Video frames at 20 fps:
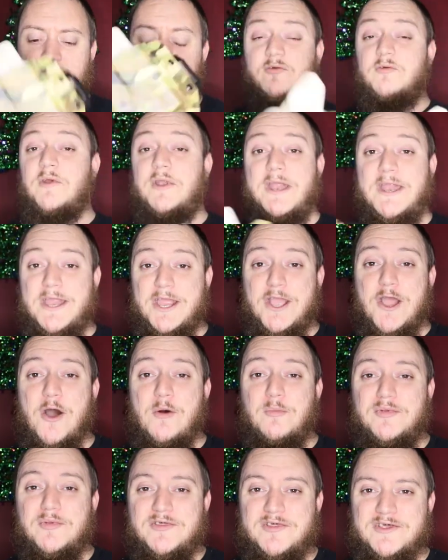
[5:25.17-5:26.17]
If you run any
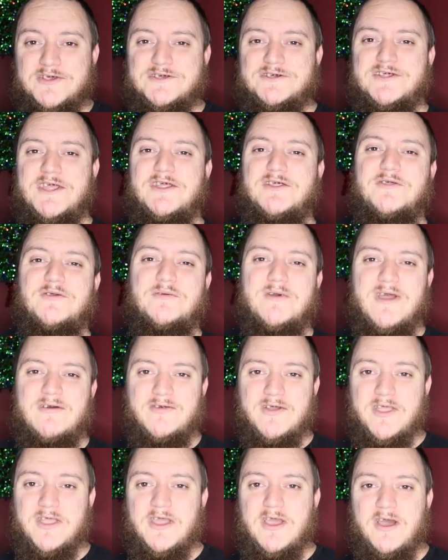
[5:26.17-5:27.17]
competition, they do
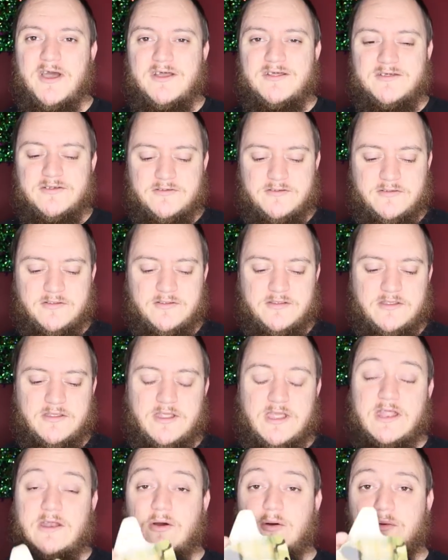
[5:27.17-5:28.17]
have a cut
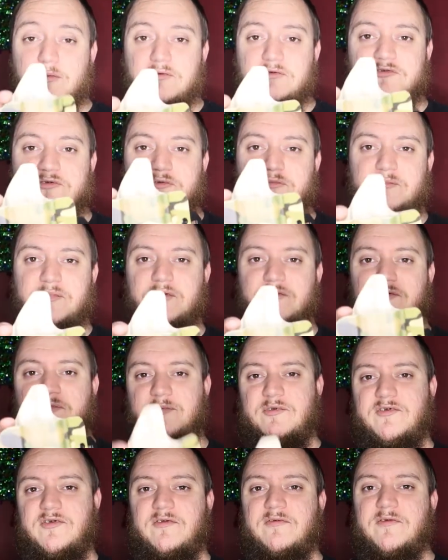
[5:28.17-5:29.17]
and a holster built
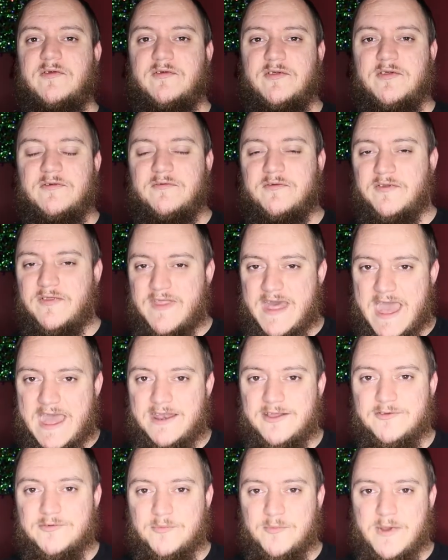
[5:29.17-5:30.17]
specifically for
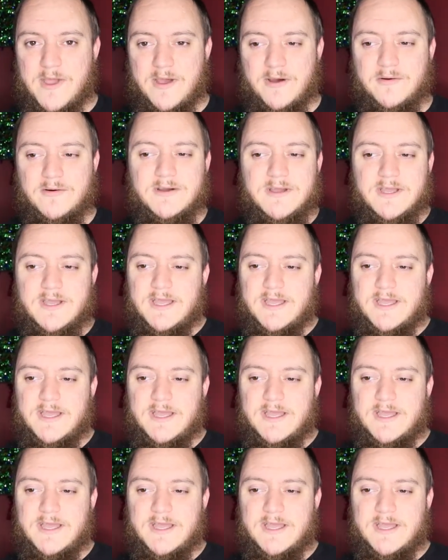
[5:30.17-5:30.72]
that as well.